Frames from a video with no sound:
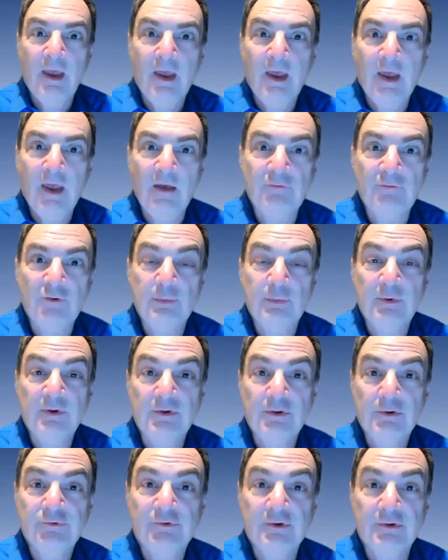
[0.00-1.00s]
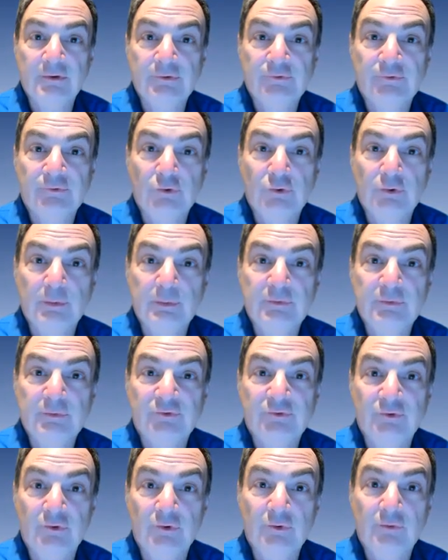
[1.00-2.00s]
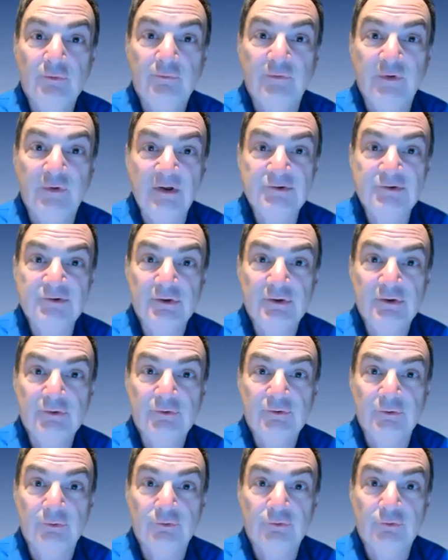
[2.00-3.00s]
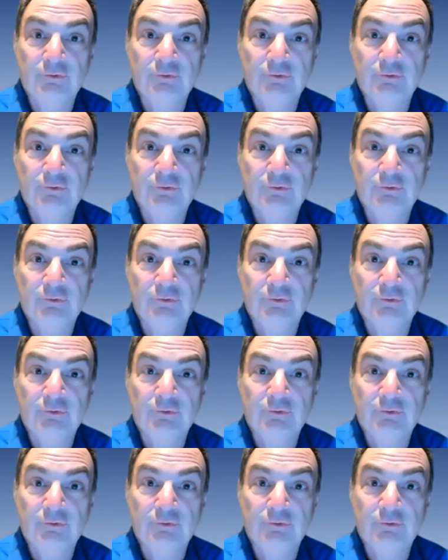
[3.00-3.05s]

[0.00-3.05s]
Have you been using Zoom's new feature to